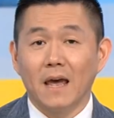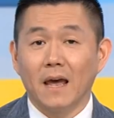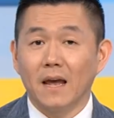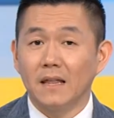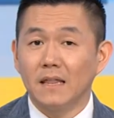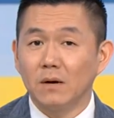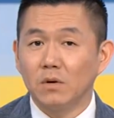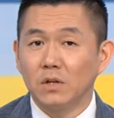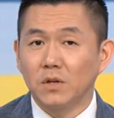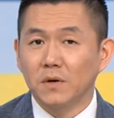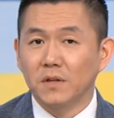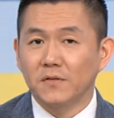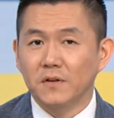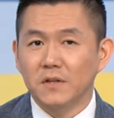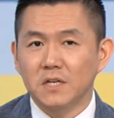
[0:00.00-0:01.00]
And that will do
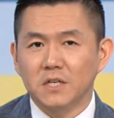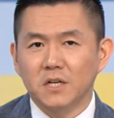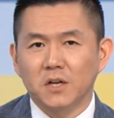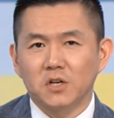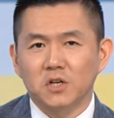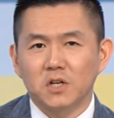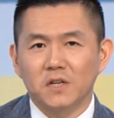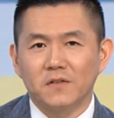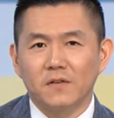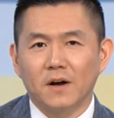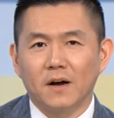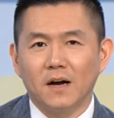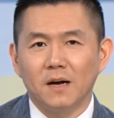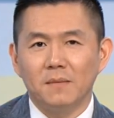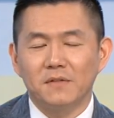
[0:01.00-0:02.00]
it for this edition of The
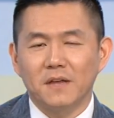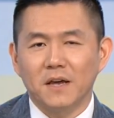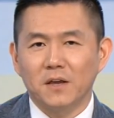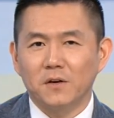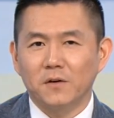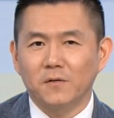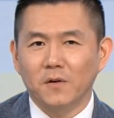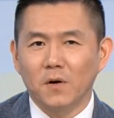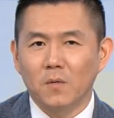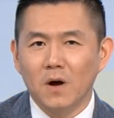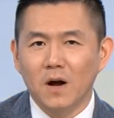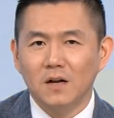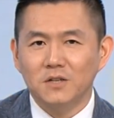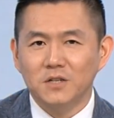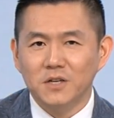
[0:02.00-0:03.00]
Hub. Thank you for
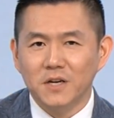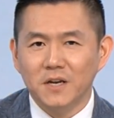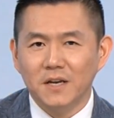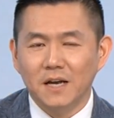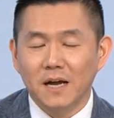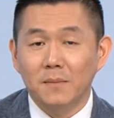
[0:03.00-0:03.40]
watching.